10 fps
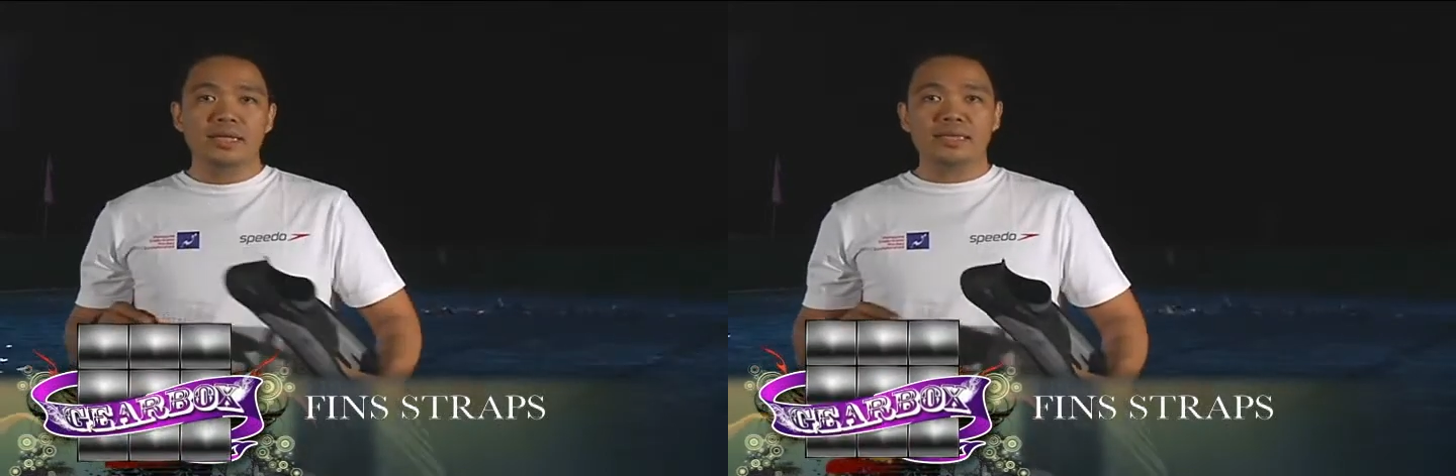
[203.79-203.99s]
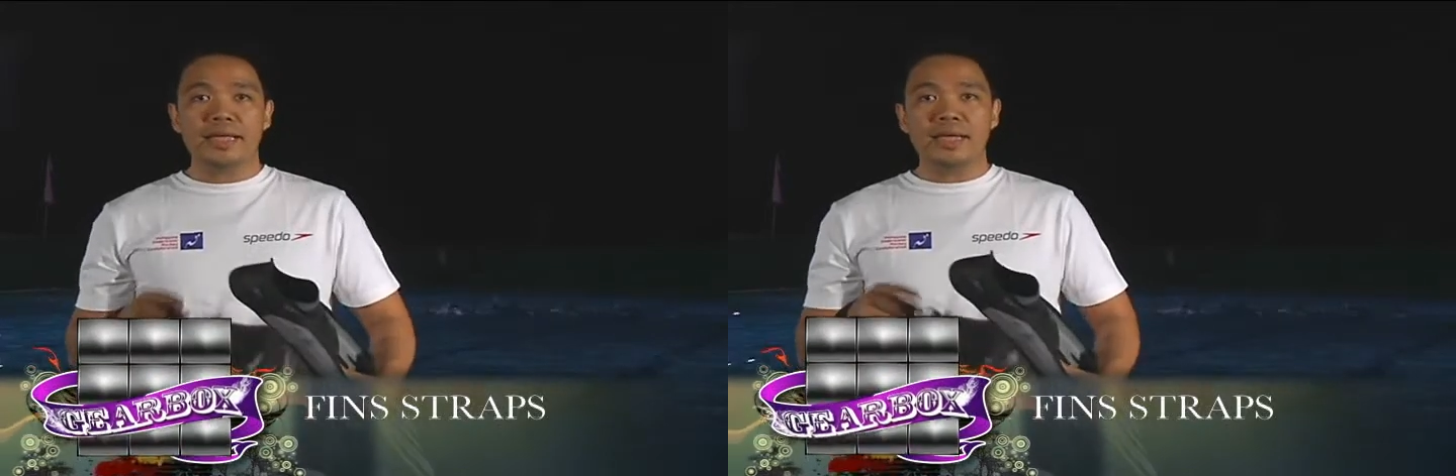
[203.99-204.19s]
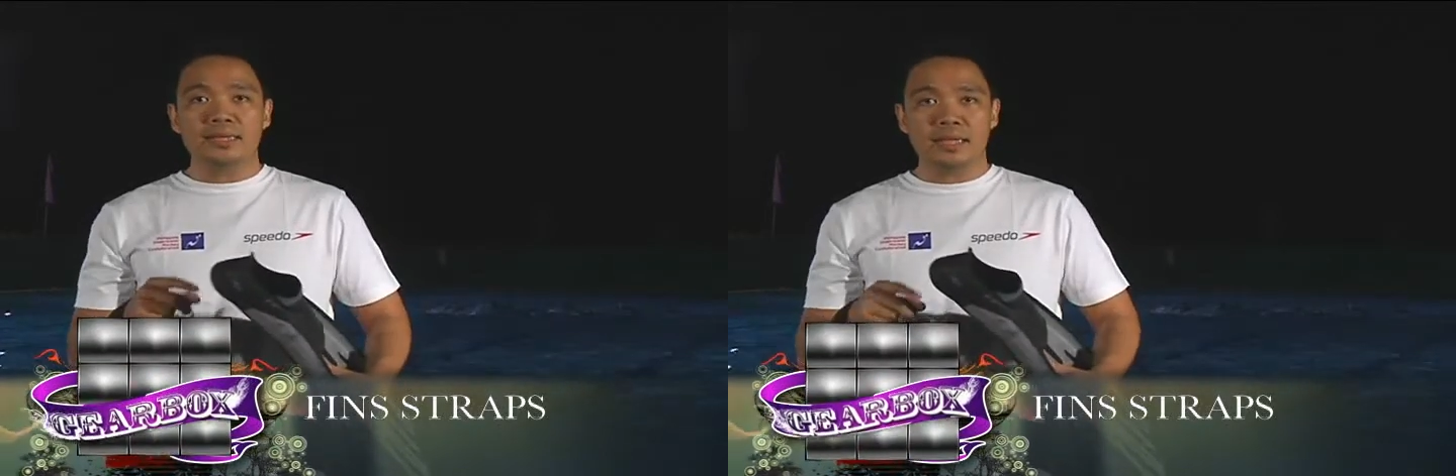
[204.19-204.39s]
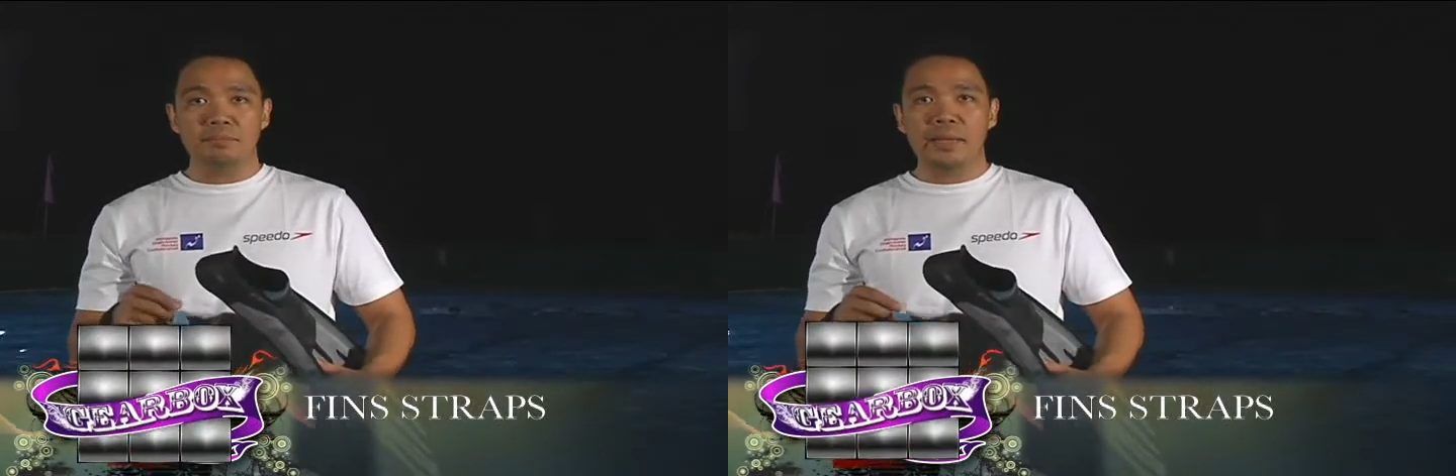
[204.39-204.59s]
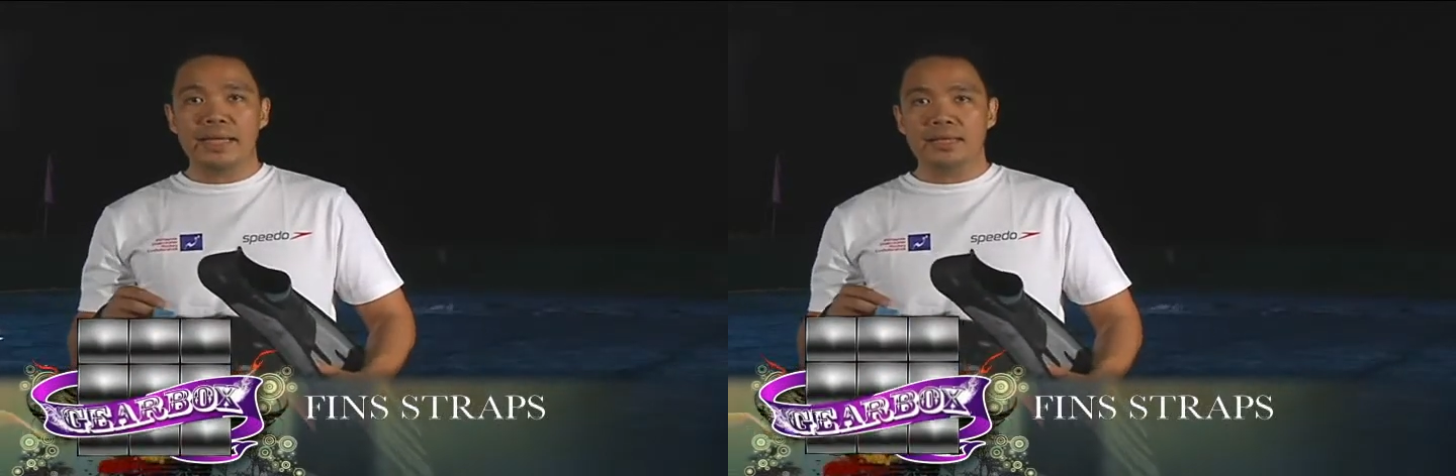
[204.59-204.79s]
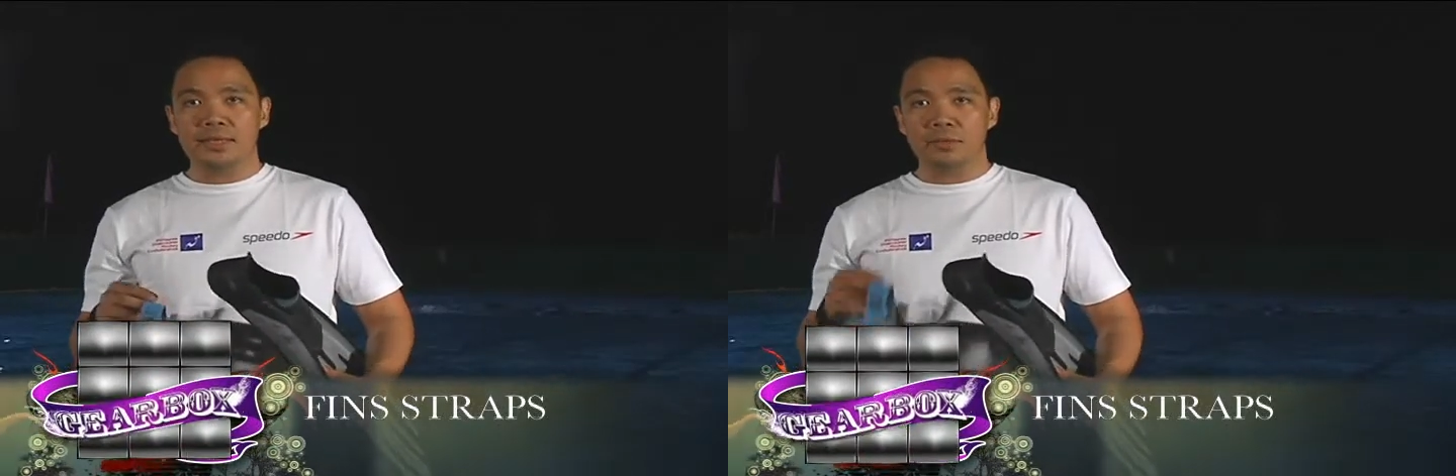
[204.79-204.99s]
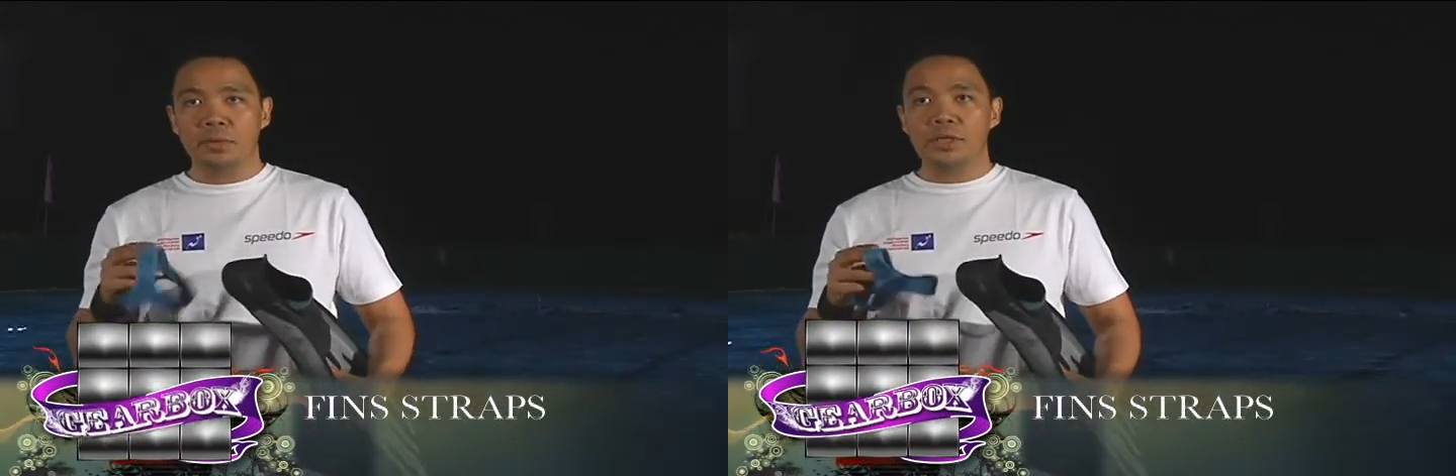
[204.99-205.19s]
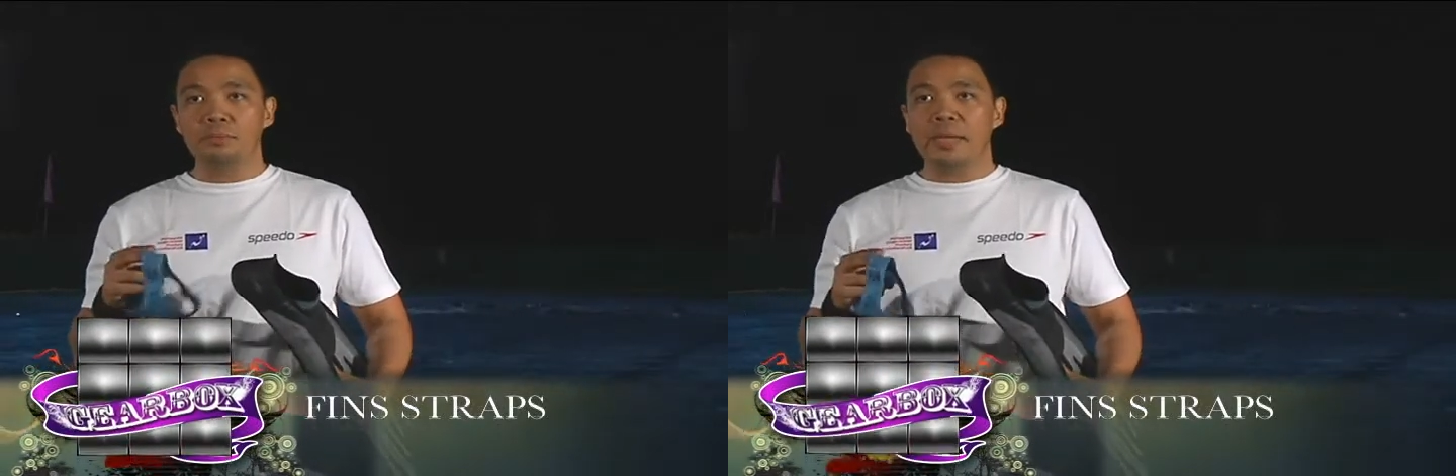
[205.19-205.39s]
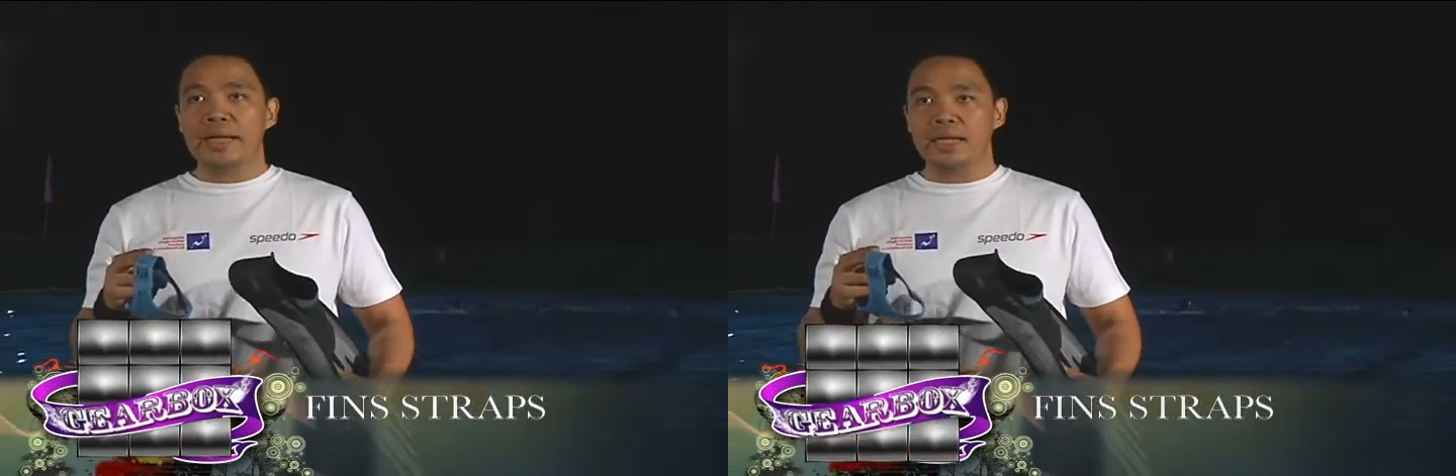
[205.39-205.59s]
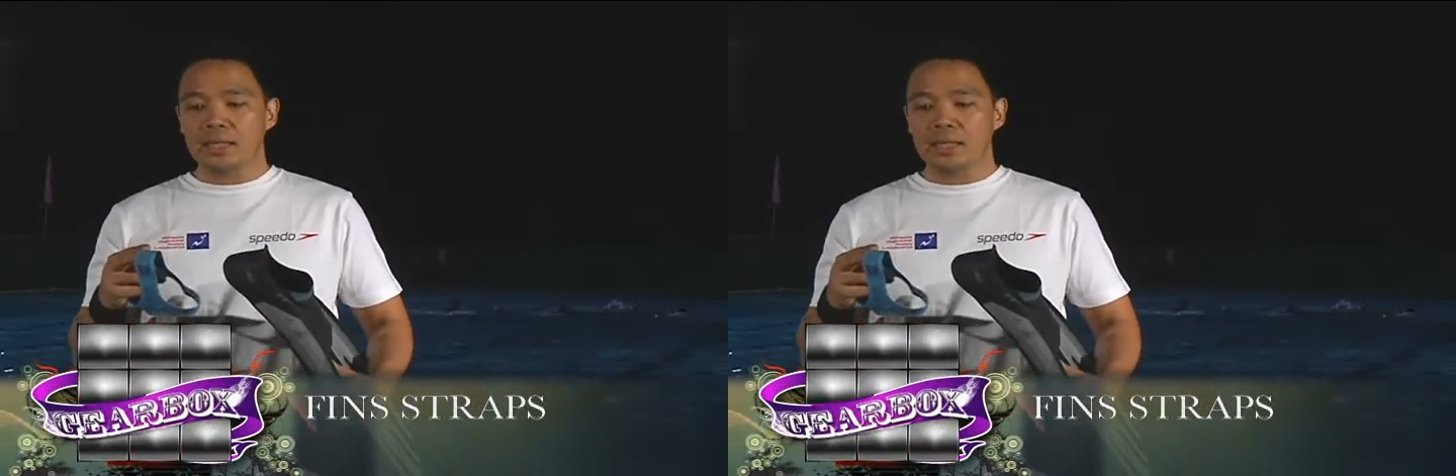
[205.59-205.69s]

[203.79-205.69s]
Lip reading: stays in place when you play.